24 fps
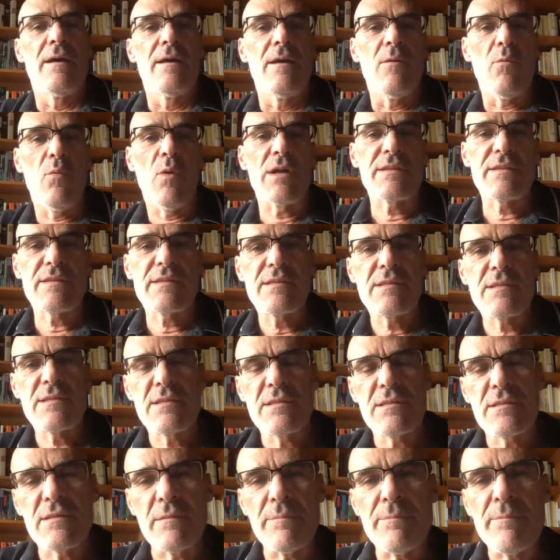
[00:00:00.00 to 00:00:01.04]
what
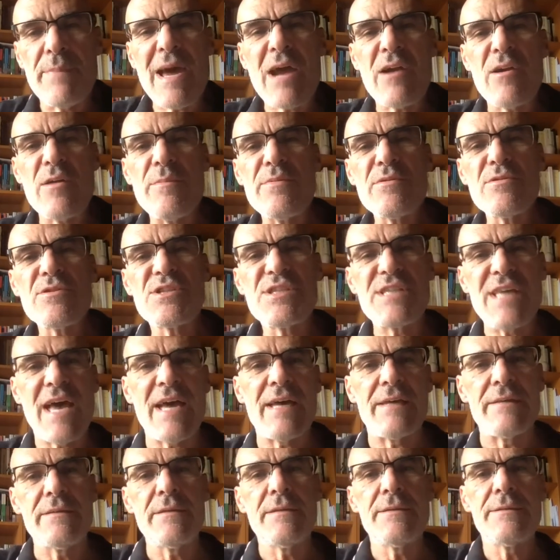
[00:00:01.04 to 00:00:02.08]
Barry
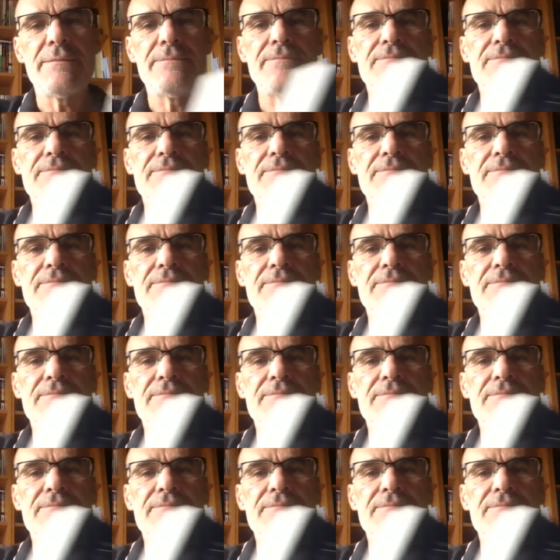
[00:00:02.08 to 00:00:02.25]
Buzan